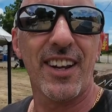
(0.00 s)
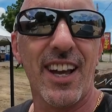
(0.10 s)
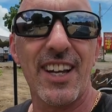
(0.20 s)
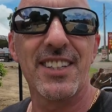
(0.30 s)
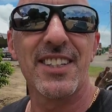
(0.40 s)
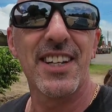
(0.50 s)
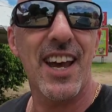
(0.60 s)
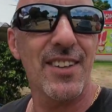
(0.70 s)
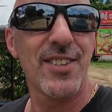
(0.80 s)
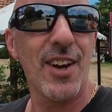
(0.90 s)
guys, it is
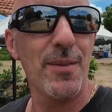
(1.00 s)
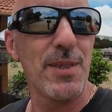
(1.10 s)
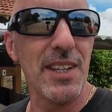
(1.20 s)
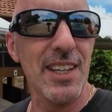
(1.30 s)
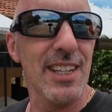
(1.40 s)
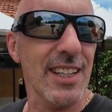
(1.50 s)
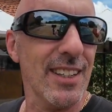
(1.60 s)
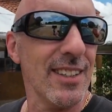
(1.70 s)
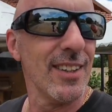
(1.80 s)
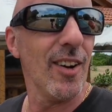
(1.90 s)
now time to eat
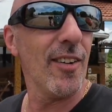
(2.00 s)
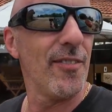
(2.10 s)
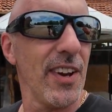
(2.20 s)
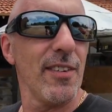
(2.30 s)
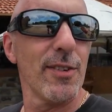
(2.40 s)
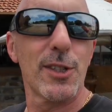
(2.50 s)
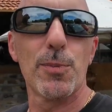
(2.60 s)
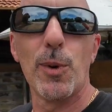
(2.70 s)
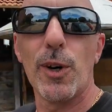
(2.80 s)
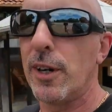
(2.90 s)
our favorite
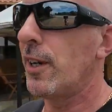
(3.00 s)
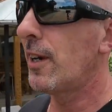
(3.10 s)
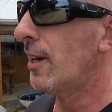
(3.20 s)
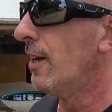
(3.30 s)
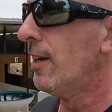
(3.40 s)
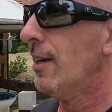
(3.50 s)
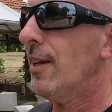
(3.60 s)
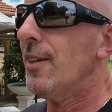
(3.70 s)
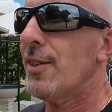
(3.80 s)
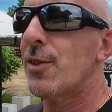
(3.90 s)
sport.
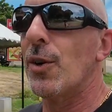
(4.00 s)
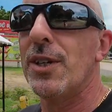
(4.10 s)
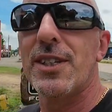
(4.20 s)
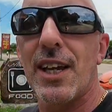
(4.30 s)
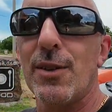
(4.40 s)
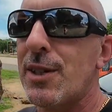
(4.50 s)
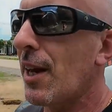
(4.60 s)
So he said he was